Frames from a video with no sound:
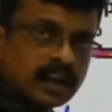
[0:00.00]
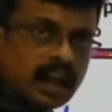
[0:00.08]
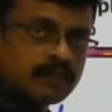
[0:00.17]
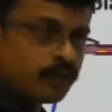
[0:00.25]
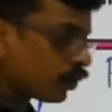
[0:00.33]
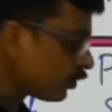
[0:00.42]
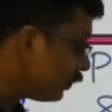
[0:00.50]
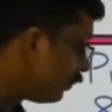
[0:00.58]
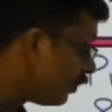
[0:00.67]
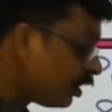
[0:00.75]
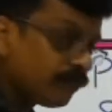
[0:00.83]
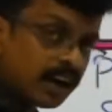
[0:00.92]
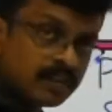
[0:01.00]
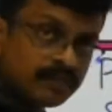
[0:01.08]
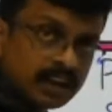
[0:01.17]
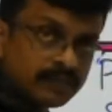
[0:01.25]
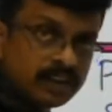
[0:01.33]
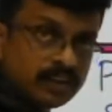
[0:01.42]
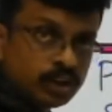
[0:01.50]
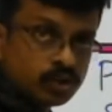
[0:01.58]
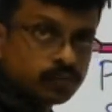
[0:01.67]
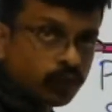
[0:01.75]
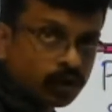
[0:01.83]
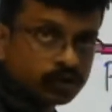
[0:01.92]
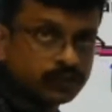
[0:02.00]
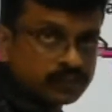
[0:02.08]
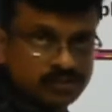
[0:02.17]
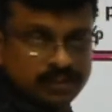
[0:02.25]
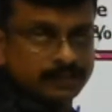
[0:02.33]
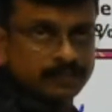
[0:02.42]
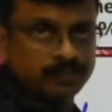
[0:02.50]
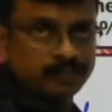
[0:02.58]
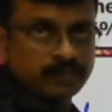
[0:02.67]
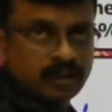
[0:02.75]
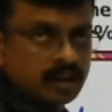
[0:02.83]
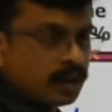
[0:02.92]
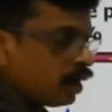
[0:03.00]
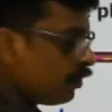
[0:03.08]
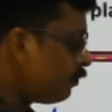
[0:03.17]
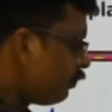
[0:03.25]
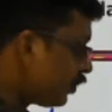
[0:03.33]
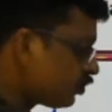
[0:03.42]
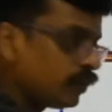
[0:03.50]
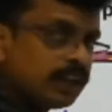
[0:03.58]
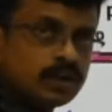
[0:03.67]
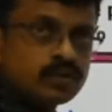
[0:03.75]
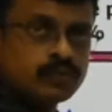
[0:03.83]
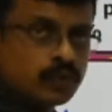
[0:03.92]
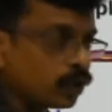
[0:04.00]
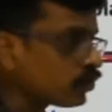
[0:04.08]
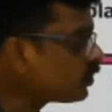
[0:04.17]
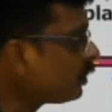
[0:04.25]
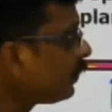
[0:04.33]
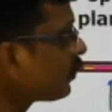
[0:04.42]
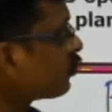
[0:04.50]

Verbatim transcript: focus, but where we need to focus first? First we need to focus the first